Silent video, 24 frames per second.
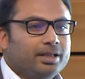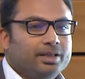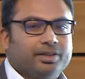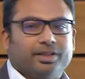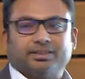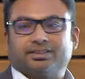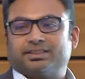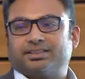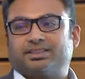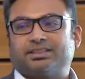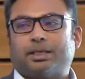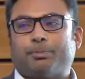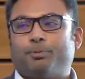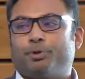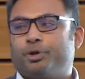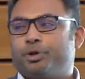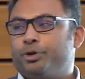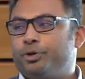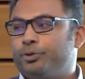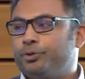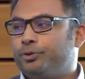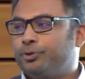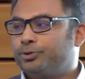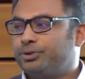This is someone
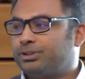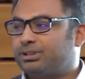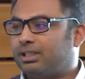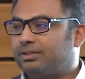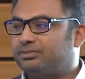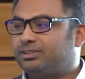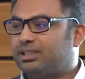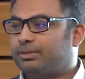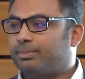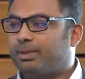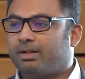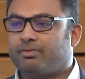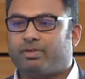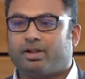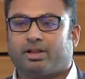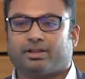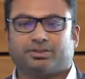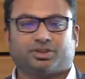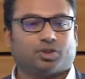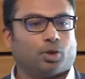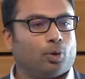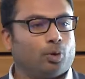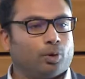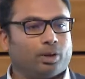who's lived in Millvale
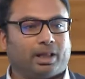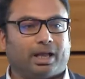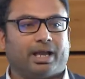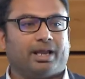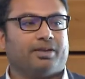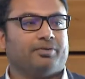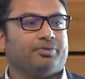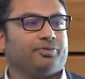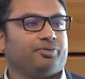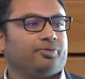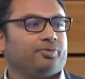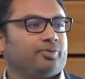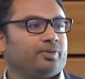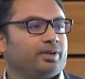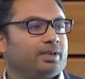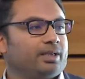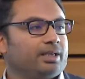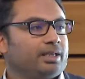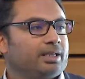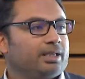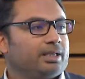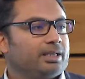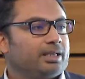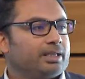his whole life.
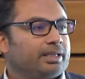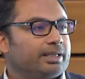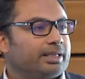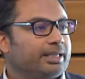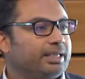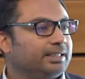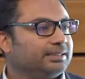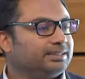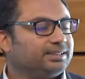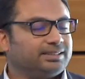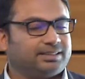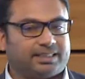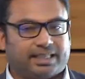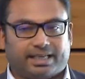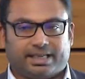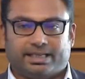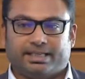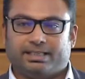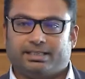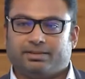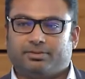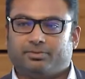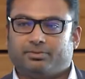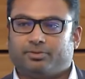He's
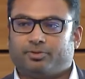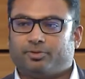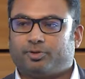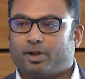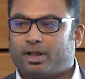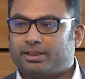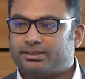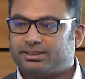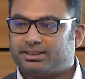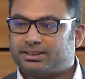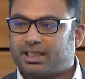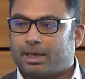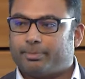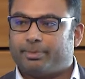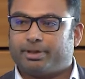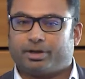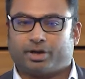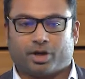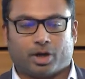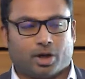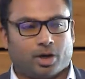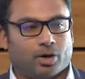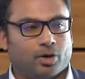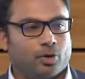seen floods come
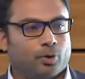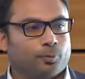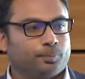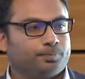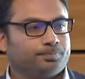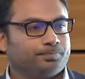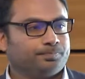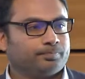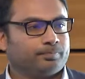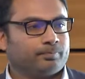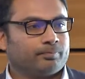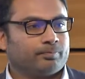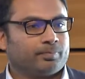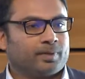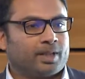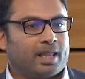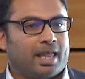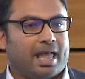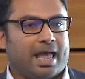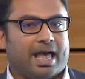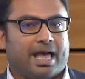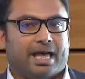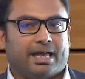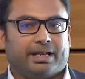and go,
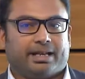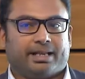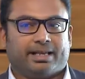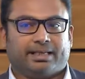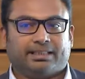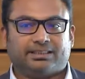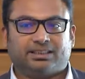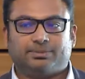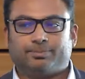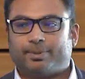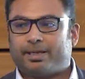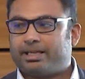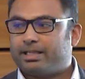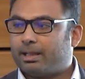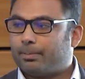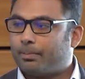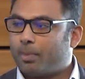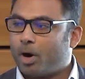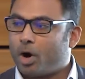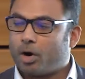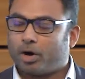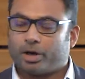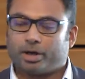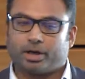and he's been a
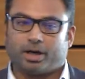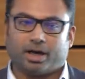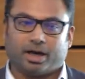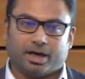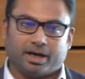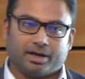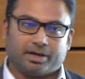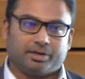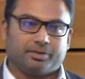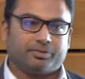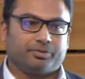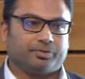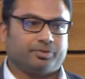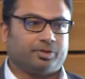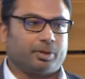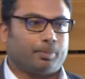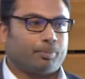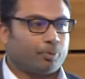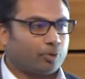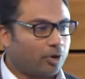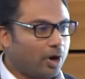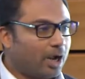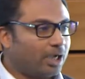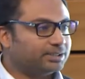part of the
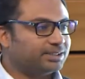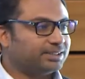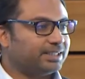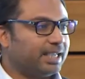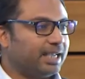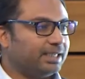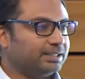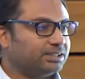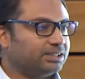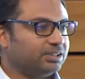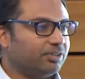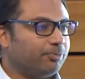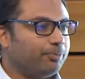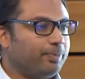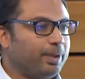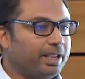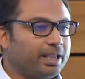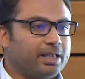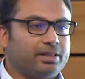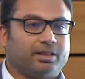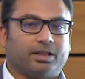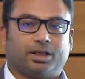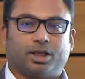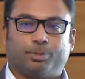process of
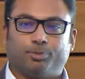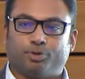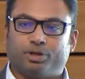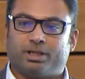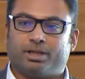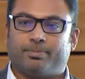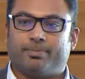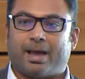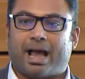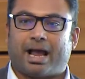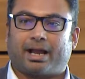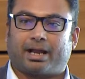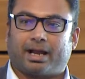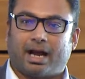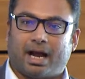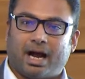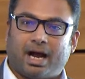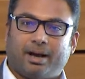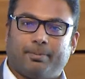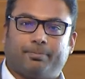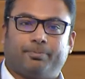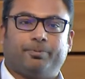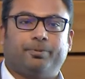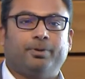picking the community back
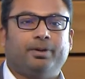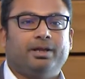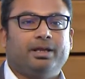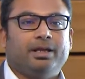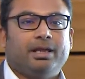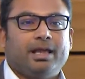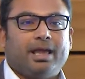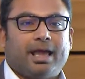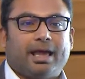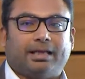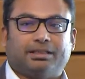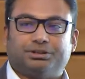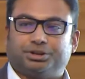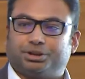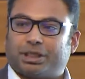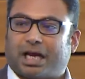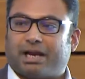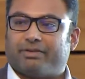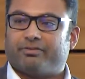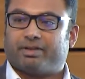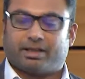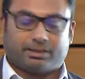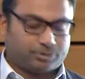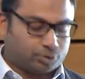up and
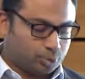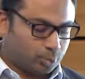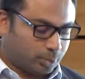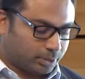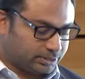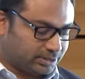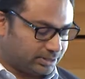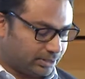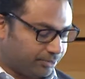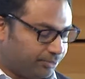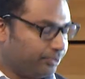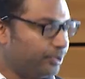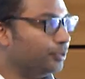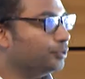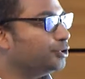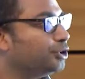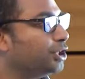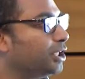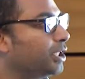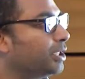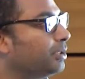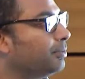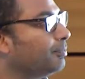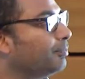driving it towards the
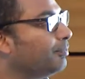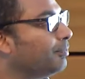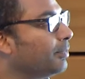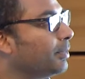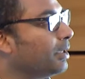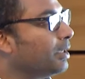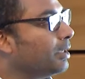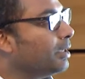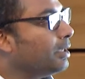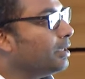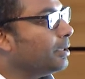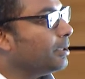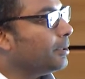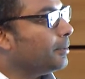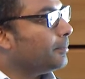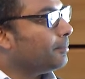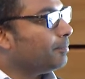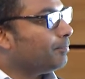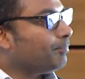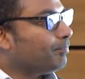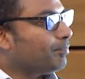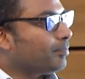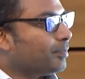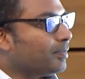future.
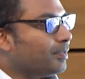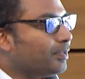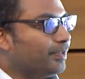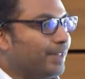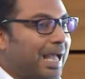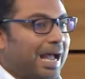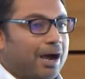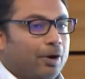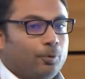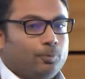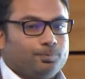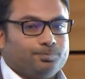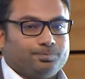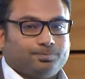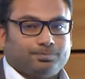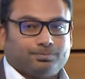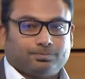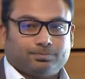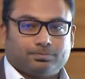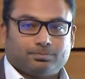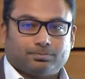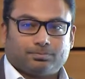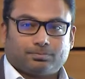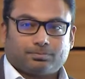Now,
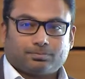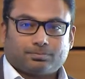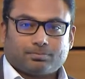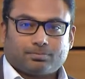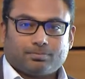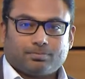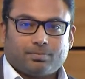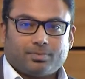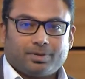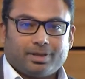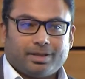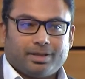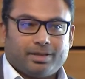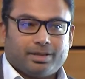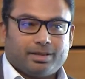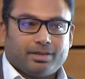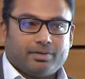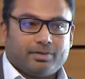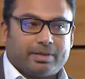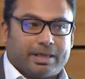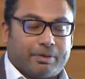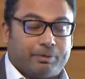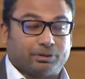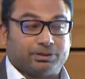
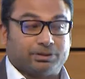it